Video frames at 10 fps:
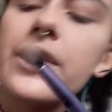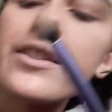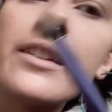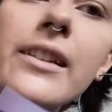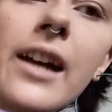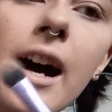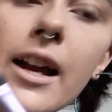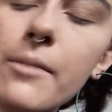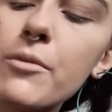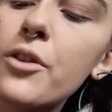
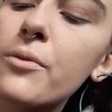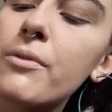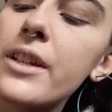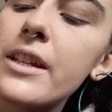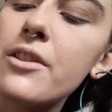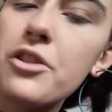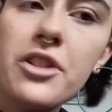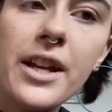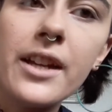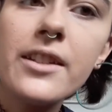lime green
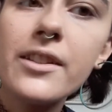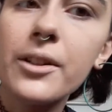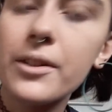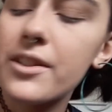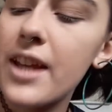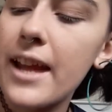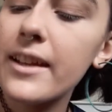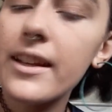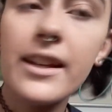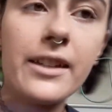shade called Take a
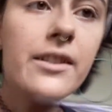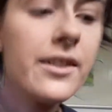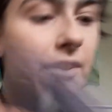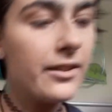Hint